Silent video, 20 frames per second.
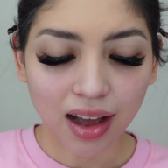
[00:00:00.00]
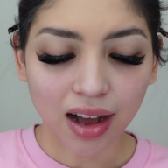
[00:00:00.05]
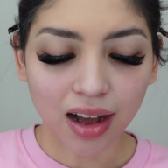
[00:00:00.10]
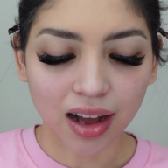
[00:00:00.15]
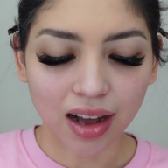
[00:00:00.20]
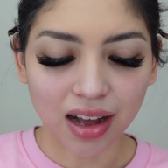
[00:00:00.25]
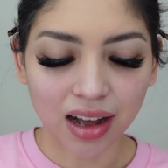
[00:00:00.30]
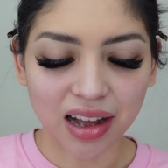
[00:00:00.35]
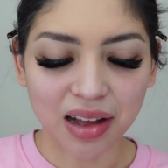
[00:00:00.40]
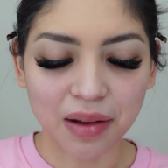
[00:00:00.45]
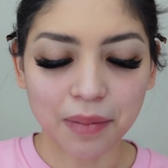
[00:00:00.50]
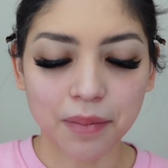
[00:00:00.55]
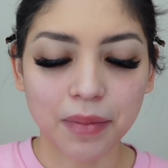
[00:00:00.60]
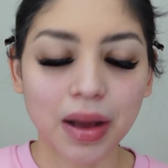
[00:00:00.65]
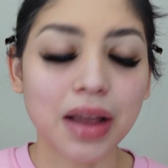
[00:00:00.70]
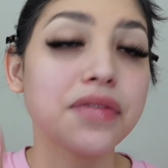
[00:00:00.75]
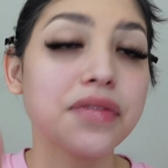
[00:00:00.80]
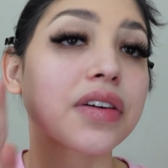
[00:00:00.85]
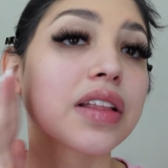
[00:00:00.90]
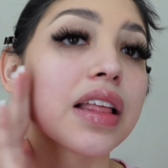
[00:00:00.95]

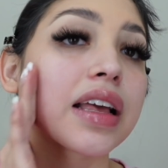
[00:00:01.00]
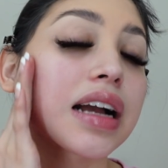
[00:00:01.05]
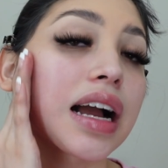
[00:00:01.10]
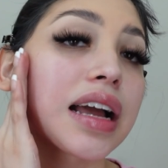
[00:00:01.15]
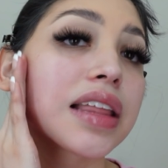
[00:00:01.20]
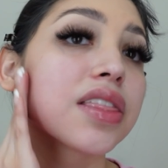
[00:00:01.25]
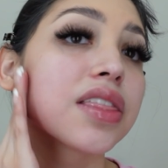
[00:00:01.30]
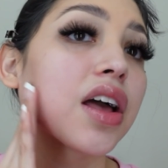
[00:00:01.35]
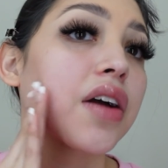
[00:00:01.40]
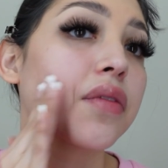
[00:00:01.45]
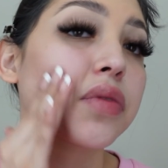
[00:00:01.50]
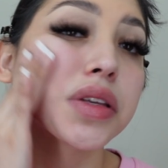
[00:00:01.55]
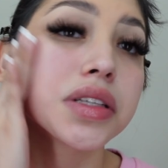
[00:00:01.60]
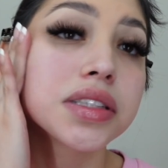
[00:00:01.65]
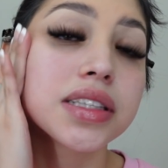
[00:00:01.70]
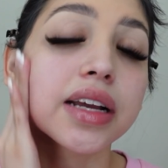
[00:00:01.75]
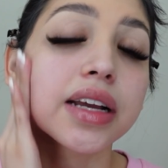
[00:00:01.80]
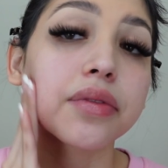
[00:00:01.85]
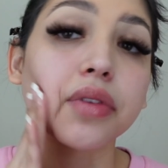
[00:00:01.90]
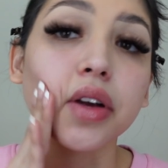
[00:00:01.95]
I feel like I love
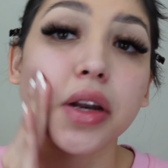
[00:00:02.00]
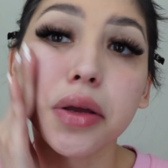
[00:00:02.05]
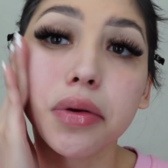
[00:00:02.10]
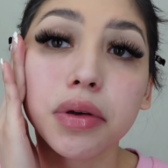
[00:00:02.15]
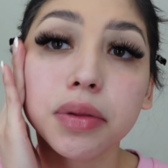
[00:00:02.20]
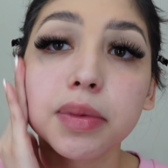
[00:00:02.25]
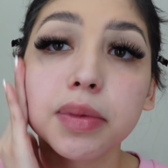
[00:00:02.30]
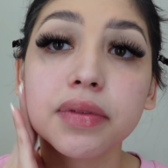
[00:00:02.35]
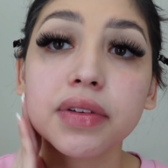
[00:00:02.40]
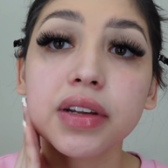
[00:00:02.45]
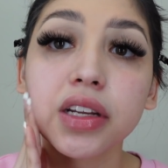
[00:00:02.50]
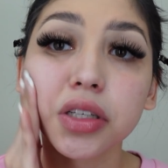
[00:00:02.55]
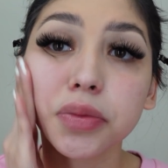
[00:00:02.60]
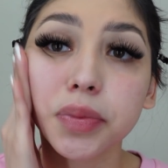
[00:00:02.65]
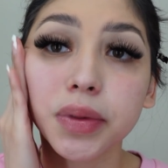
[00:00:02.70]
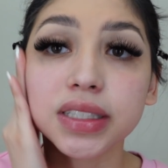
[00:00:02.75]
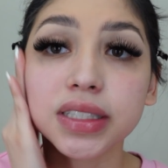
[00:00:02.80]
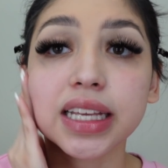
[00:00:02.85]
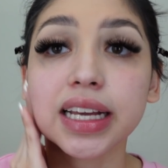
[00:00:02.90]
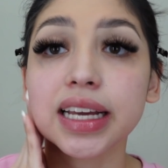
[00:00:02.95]
these get ready with me videos
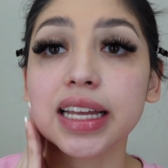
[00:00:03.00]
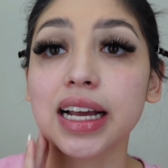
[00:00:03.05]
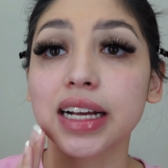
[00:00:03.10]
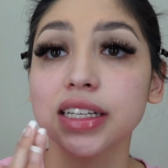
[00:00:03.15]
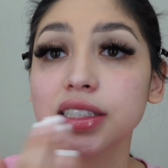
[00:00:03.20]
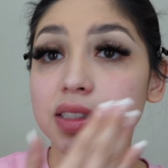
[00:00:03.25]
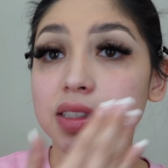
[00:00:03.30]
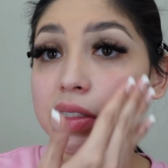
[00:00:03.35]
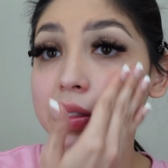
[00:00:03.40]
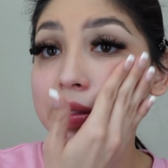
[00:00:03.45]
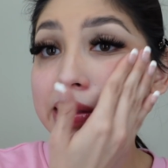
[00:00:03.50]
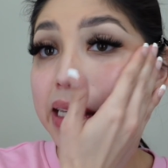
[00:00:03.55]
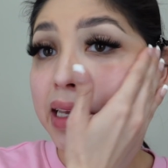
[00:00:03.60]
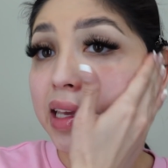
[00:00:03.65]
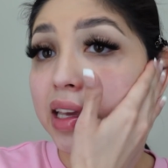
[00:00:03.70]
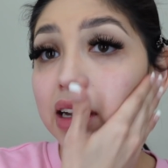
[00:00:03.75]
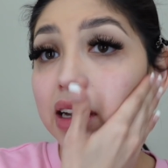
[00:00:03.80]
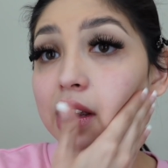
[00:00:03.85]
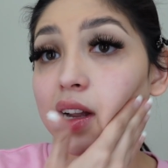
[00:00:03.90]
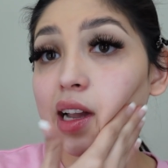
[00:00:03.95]
because I can actually sit
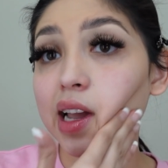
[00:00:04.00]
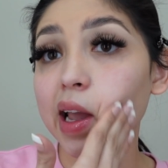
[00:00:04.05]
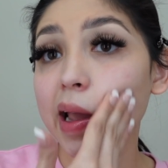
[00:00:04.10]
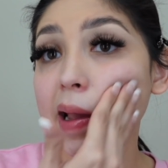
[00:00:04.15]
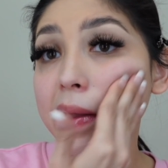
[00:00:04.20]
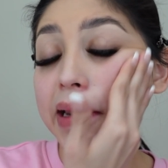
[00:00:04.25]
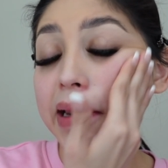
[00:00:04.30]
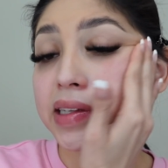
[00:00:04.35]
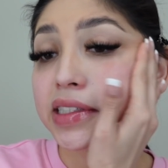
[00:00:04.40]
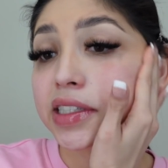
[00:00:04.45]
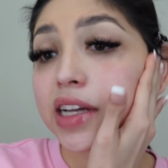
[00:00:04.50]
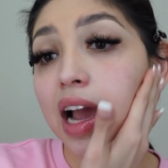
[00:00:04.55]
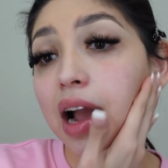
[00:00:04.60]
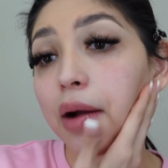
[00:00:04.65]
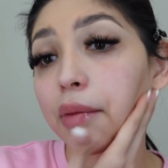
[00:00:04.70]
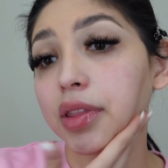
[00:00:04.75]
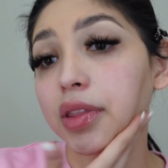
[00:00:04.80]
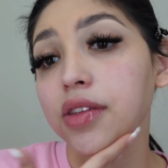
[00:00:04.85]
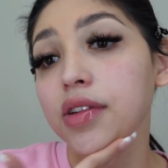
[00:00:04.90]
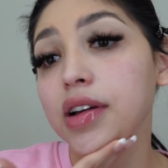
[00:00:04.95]
here and
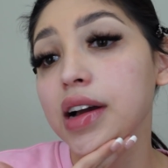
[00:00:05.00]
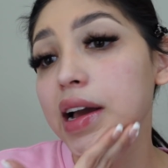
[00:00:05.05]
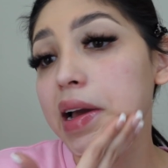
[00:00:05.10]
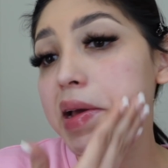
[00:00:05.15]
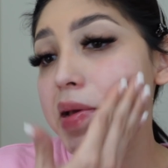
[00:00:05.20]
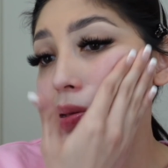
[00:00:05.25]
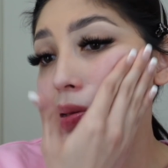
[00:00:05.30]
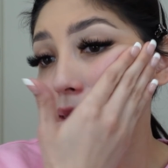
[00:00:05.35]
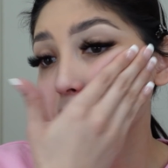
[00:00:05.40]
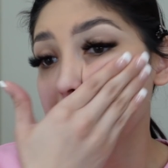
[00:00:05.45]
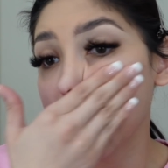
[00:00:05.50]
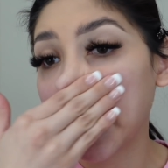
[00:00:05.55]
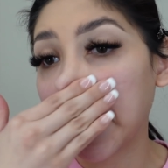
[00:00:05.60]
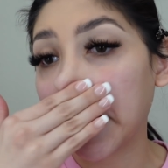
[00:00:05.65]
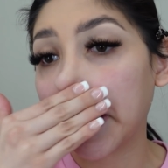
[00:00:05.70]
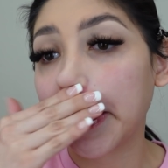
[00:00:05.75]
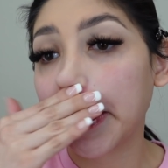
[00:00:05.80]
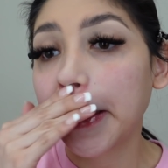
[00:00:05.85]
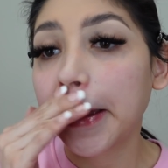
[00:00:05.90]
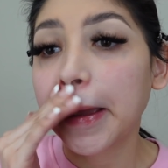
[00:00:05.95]
chat with you guys,
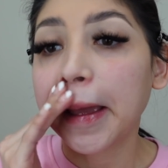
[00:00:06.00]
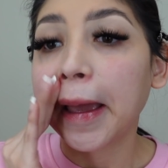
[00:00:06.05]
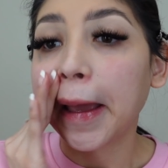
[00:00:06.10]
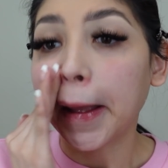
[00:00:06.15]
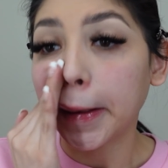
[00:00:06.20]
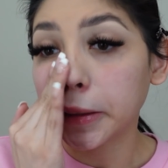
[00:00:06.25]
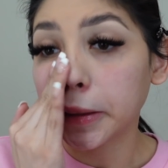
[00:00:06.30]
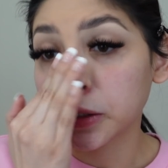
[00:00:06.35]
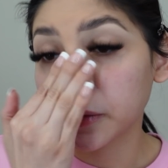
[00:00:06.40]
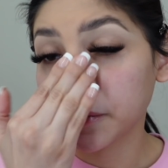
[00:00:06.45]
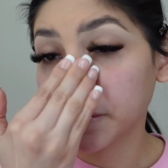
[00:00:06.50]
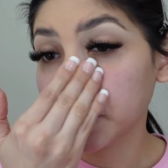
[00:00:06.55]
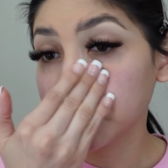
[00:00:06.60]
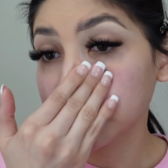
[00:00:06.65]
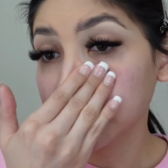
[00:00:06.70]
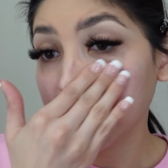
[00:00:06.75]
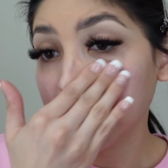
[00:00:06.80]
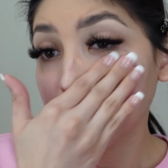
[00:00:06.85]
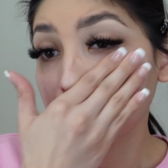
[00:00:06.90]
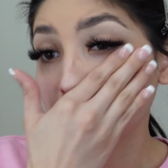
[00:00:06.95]
and it just
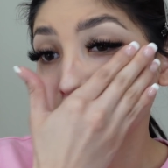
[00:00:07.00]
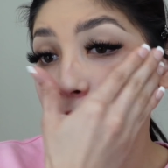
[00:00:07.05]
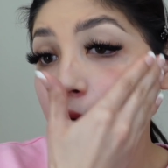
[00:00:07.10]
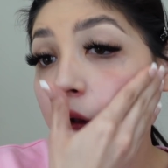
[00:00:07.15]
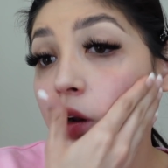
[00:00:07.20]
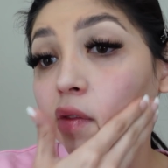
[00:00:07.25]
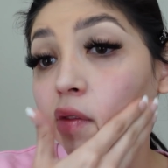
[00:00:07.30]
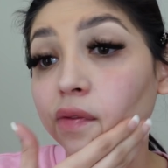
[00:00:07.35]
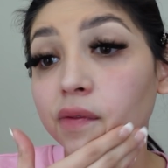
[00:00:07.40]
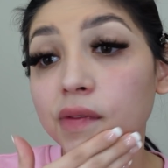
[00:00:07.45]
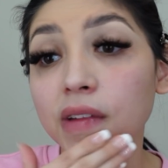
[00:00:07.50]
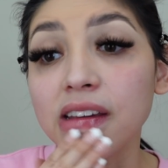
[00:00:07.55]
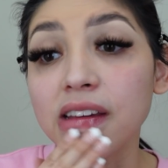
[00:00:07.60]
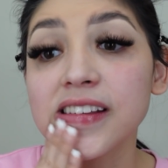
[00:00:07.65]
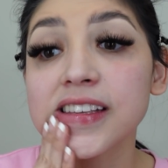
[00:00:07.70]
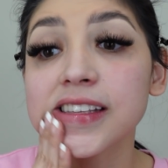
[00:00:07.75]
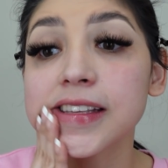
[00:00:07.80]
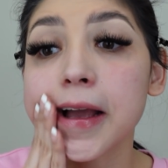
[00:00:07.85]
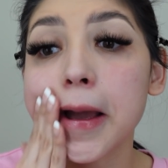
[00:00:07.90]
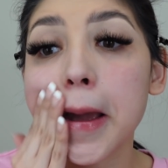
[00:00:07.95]
feels like we're on
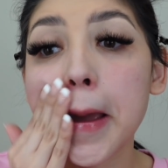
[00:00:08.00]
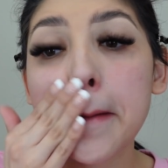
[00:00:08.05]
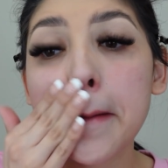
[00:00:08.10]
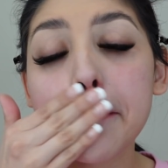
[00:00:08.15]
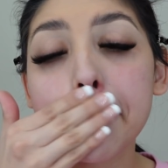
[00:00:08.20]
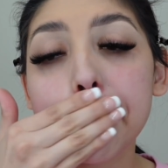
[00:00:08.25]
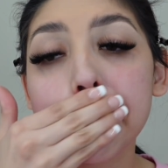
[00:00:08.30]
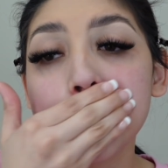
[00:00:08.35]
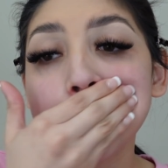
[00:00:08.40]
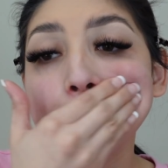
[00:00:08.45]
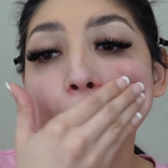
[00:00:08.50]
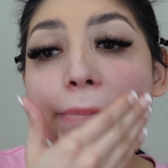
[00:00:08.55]
FaceTime.